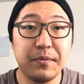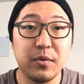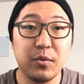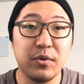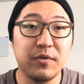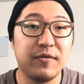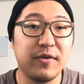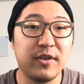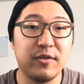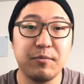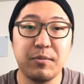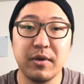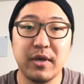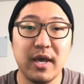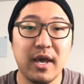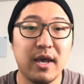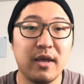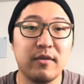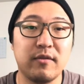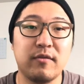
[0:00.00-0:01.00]
With Facebook
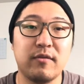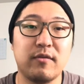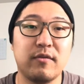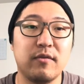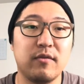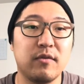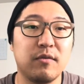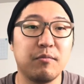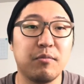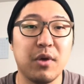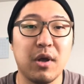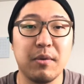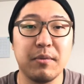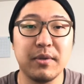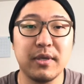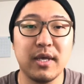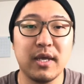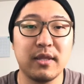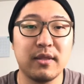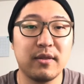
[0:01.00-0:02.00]
ads, you can
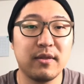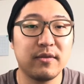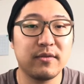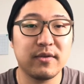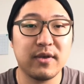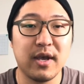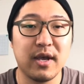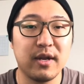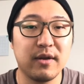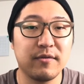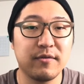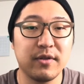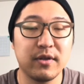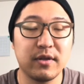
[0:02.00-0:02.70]
probably get this kind of